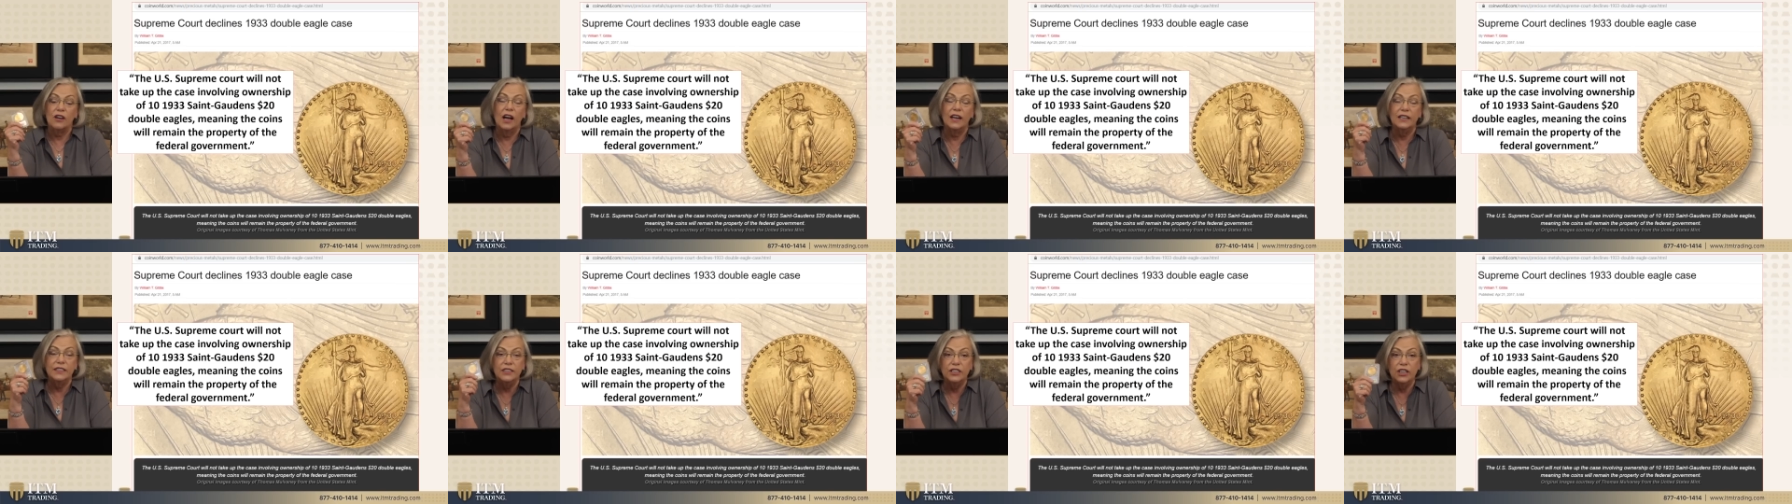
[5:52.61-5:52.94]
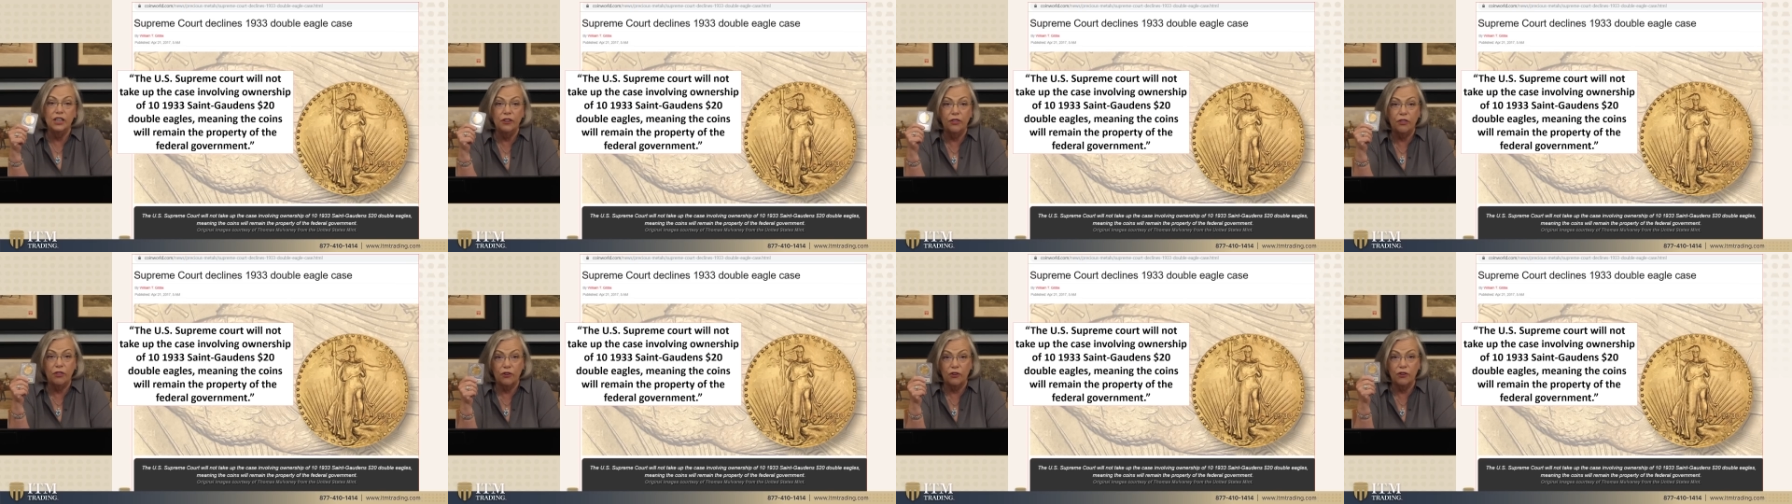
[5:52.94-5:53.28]

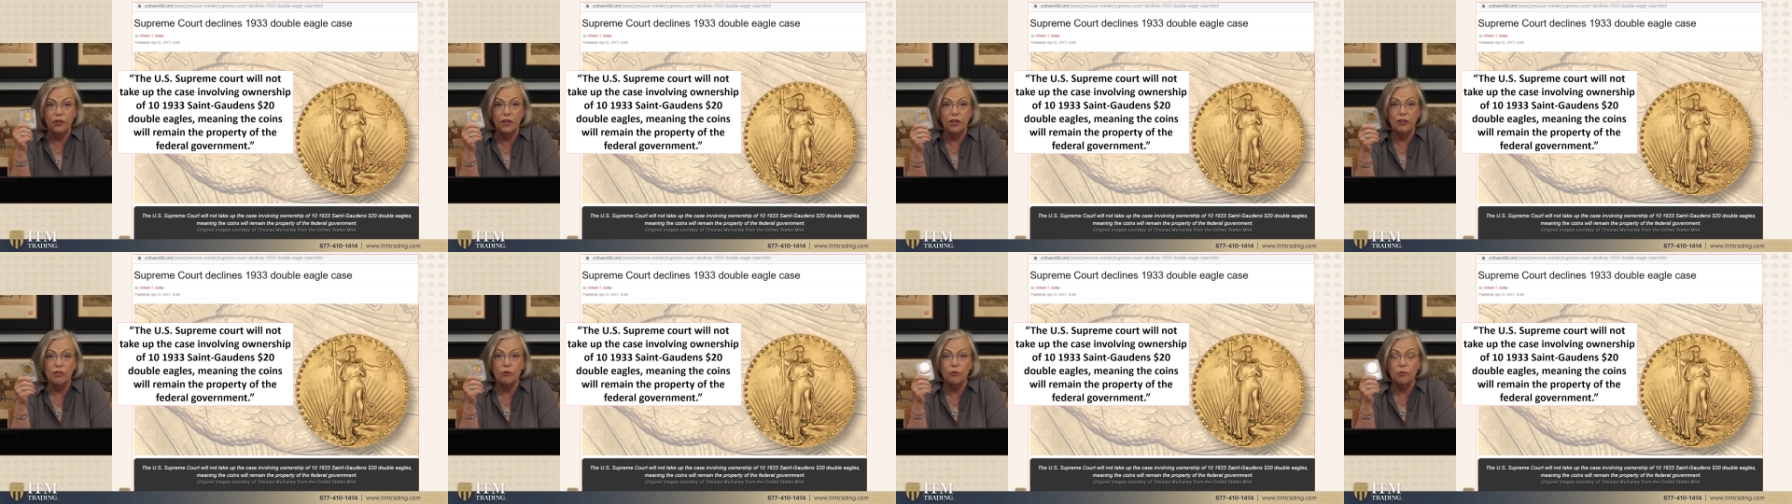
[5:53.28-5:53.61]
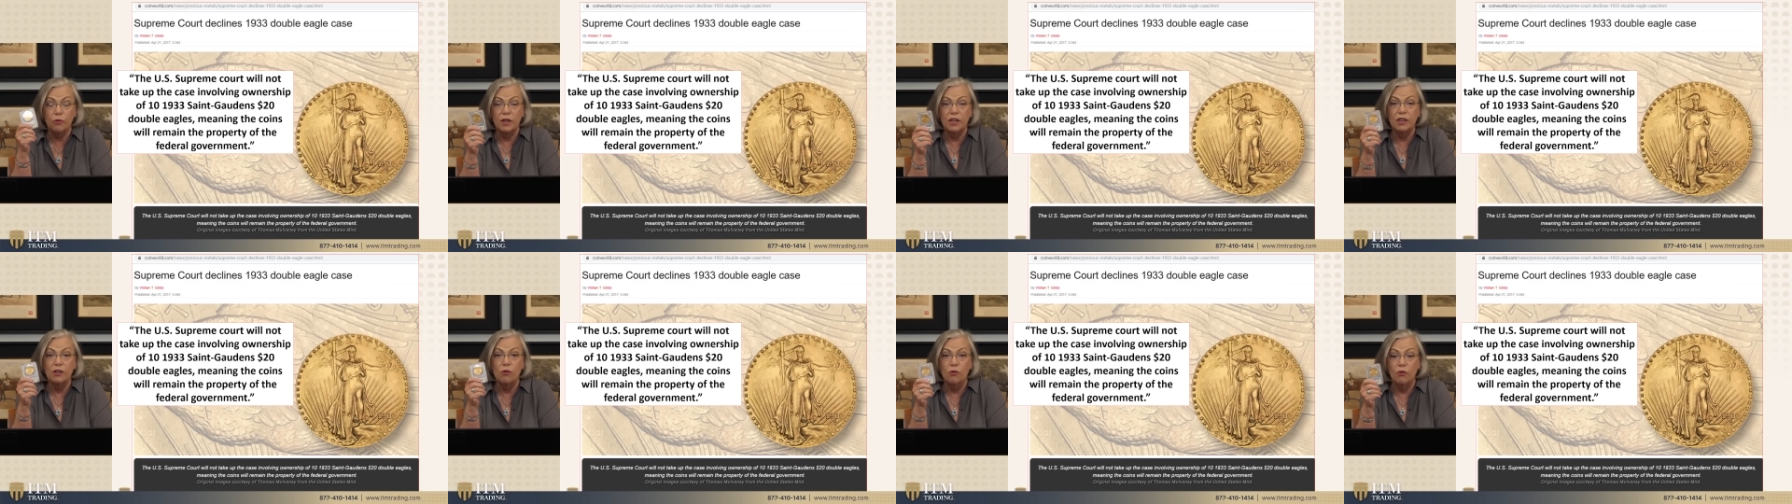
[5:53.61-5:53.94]

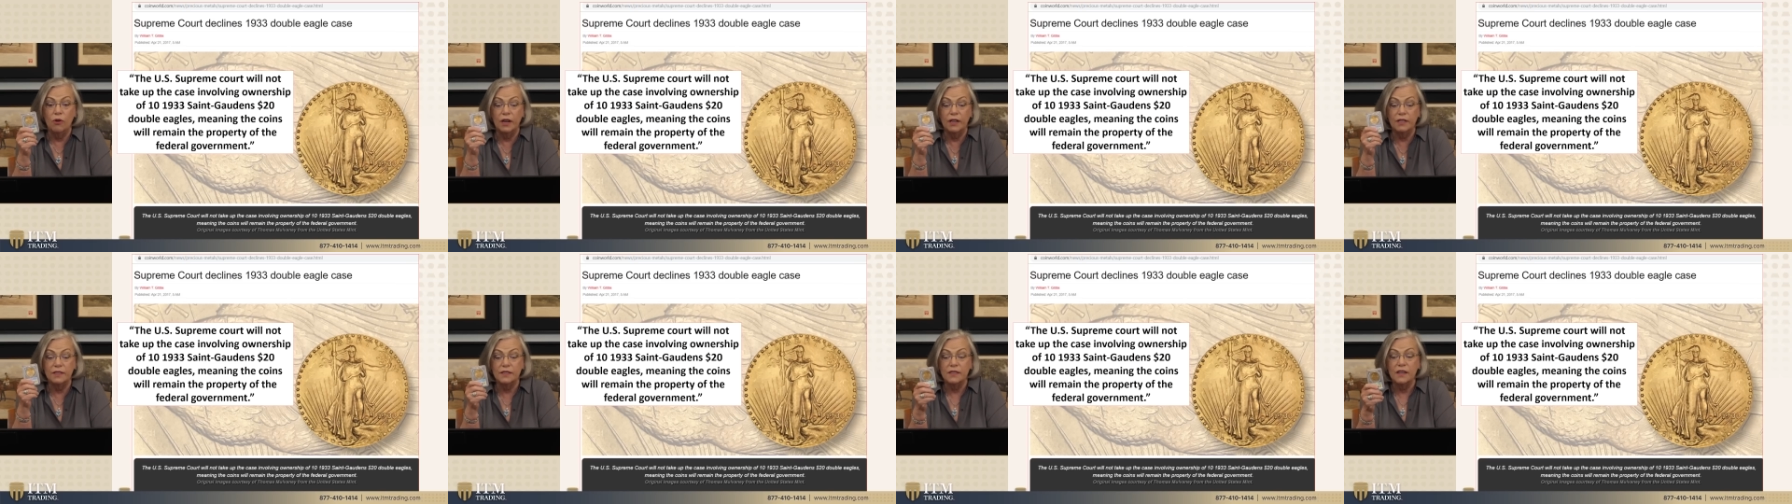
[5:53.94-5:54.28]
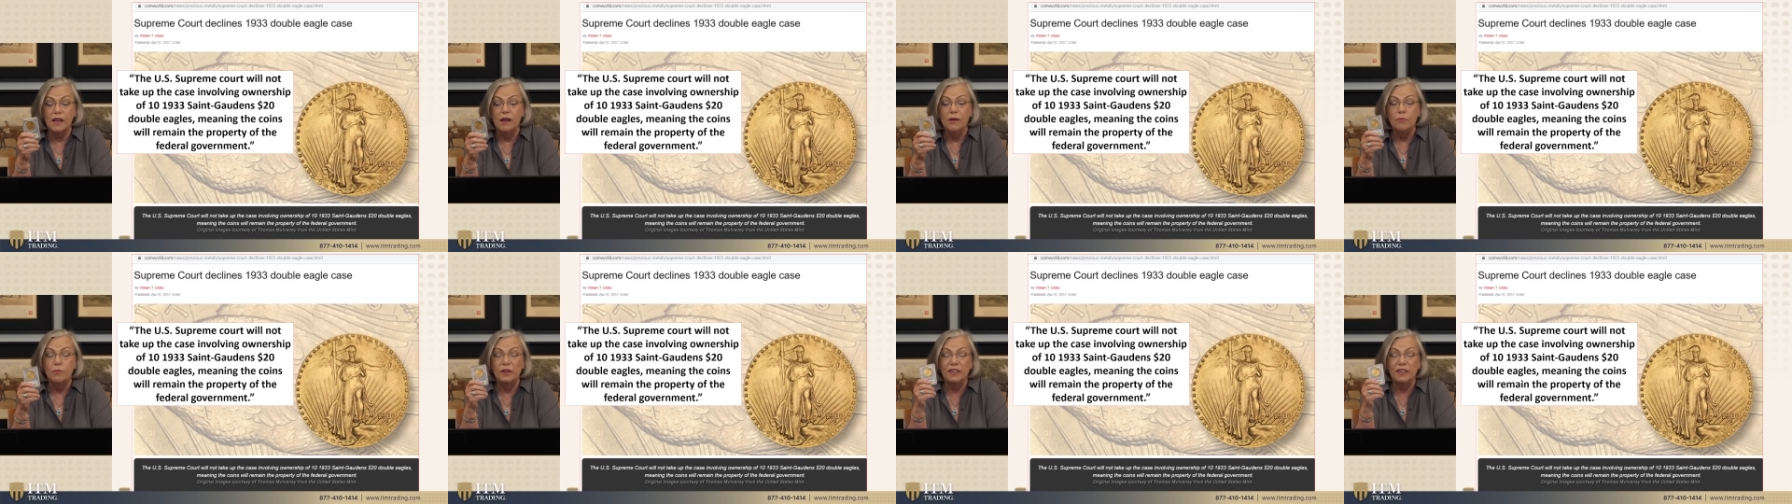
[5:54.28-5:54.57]
1933 coins,